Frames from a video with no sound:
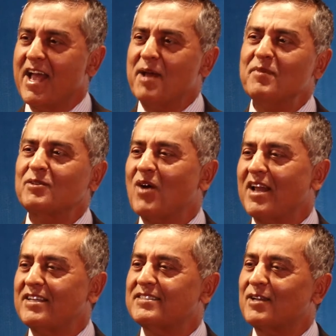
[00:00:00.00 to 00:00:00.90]
and
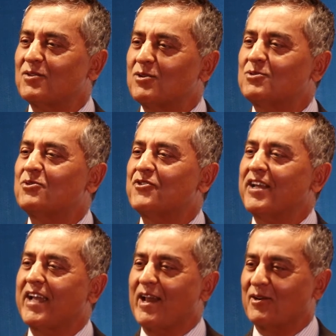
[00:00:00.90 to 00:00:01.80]
Matwalis are those who
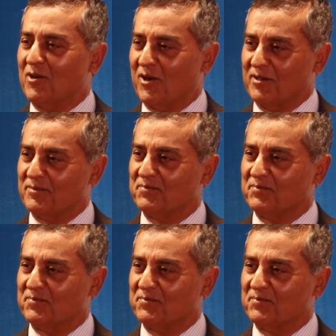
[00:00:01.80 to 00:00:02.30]
drink alcohol.